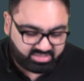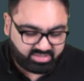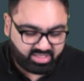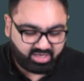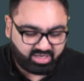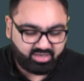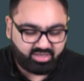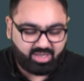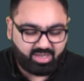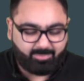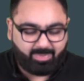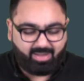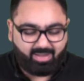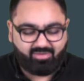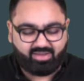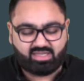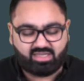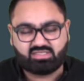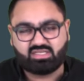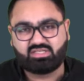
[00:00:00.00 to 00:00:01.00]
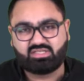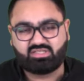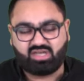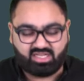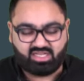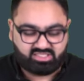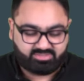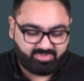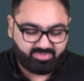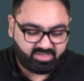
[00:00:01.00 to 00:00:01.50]
The Nipah virus is
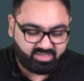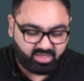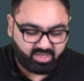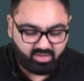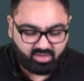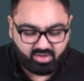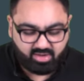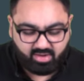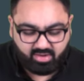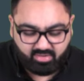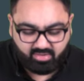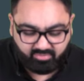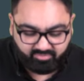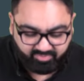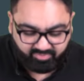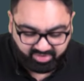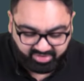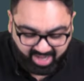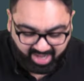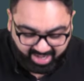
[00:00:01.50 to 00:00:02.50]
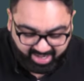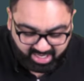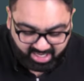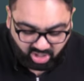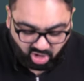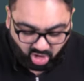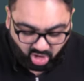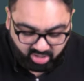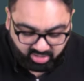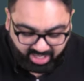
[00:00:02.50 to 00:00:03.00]
transmitted with
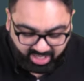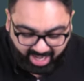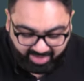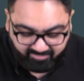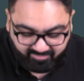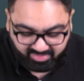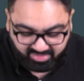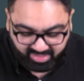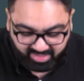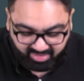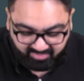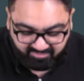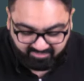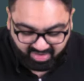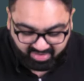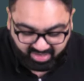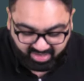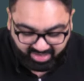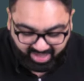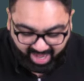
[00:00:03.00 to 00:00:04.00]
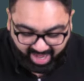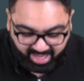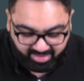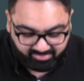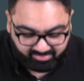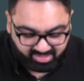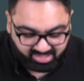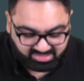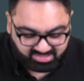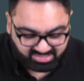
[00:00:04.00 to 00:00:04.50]
direct contact with infected
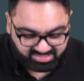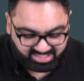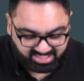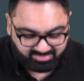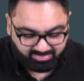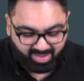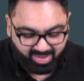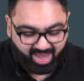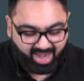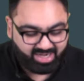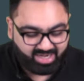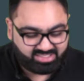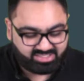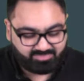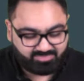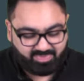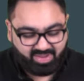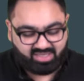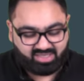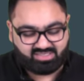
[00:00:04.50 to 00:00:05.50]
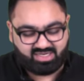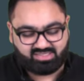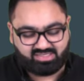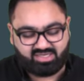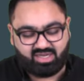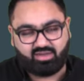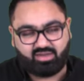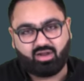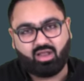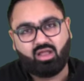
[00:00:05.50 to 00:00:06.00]
animals such as bats, pigs,
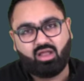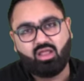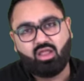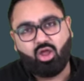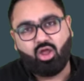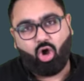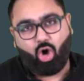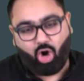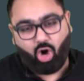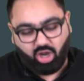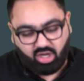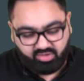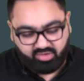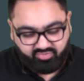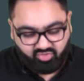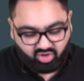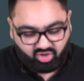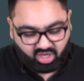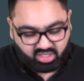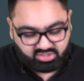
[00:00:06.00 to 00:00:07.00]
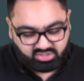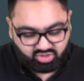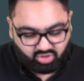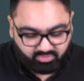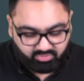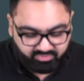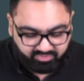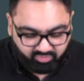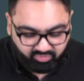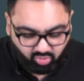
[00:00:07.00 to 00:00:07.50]
etc. or if you
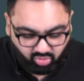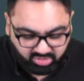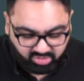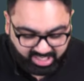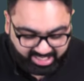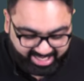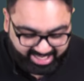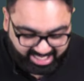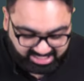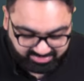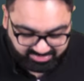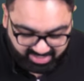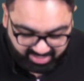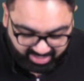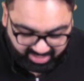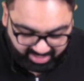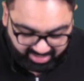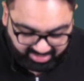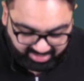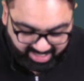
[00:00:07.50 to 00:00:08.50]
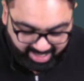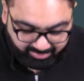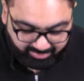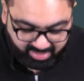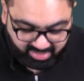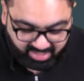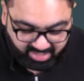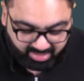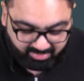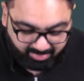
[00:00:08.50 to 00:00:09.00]
consume food that has been
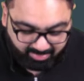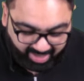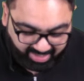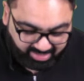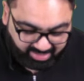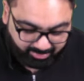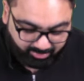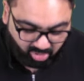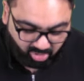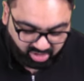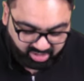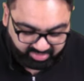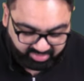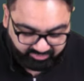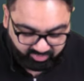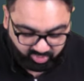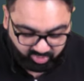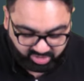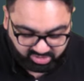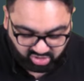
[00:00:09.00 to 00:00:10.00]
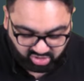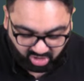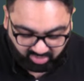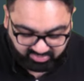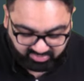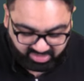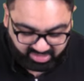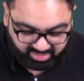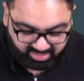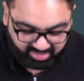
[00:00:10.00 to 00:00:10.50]
contaminated by the body fluids
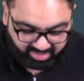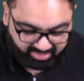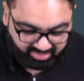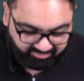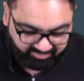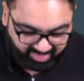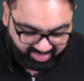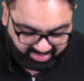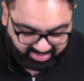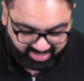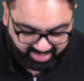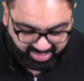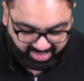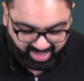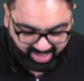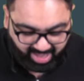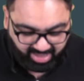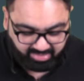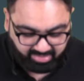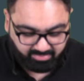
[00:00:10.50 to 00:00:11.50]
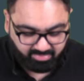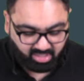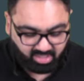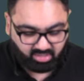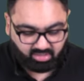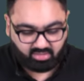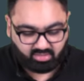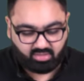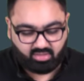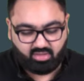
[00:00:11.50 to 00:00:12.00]
of the infected animal.